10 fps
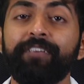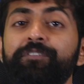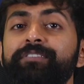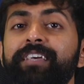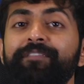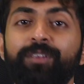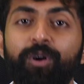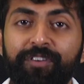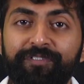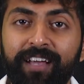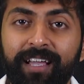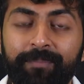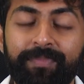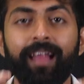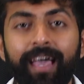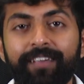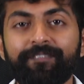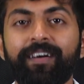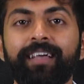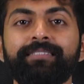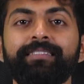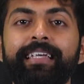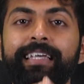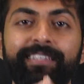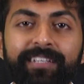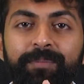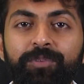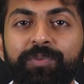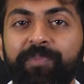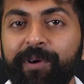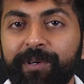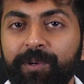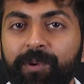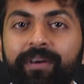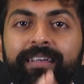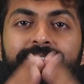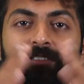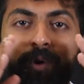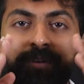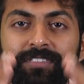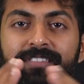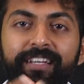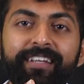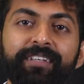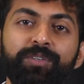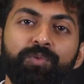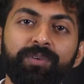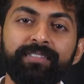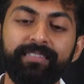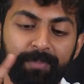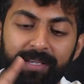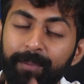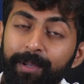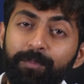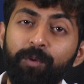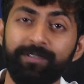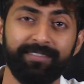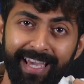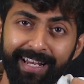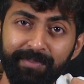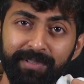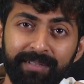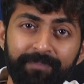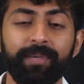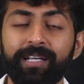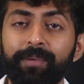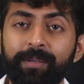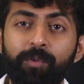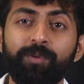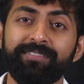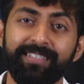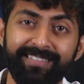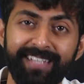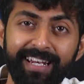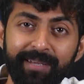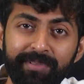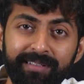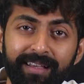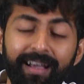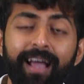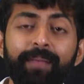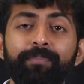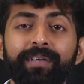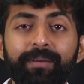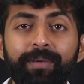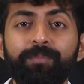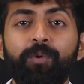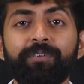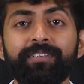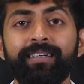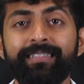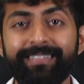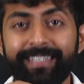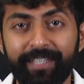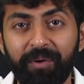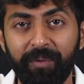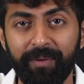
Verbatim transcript: it would save a lot of time. Likewise, Ethereum 2.0 is concentrating towards becoming more scalable, becoming more sustainable and becoming more secure.